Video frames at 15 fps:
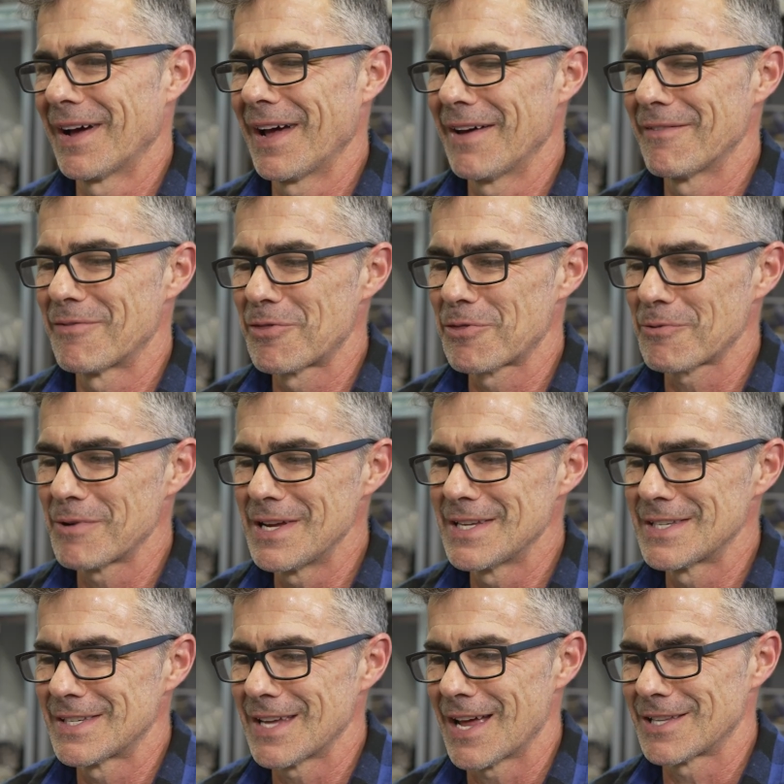I have 3
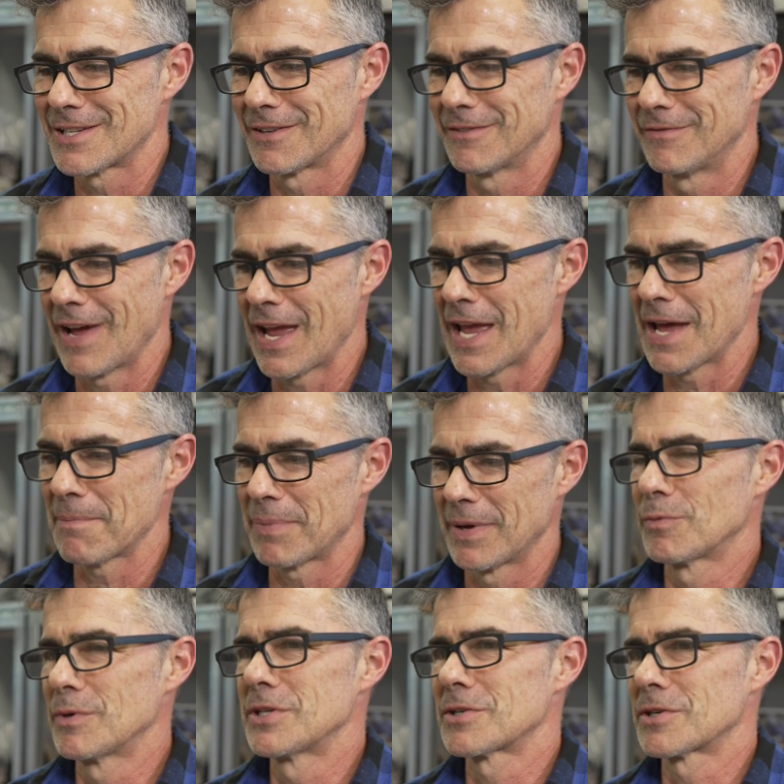sets of AMP
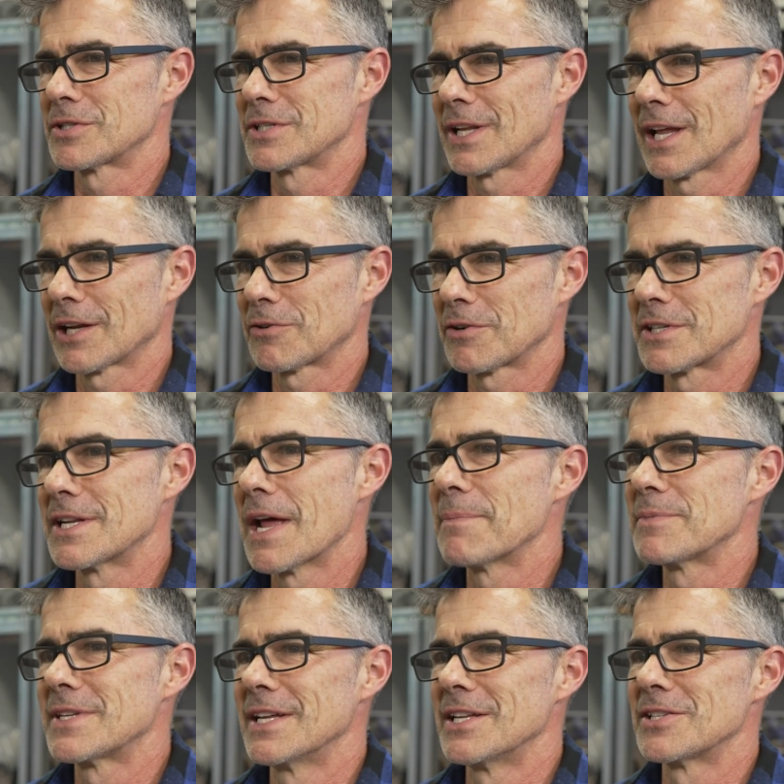research electric
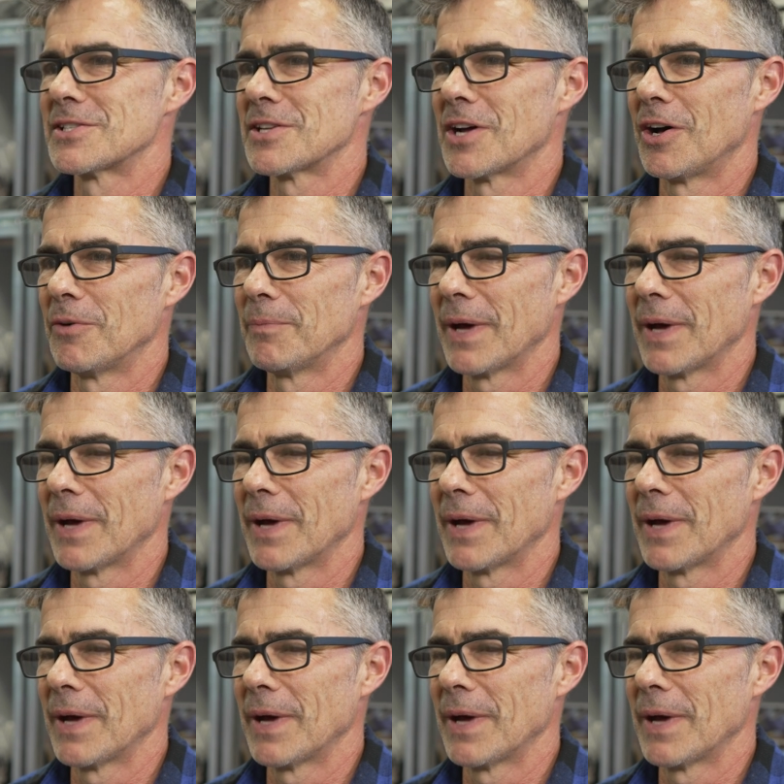steps to install,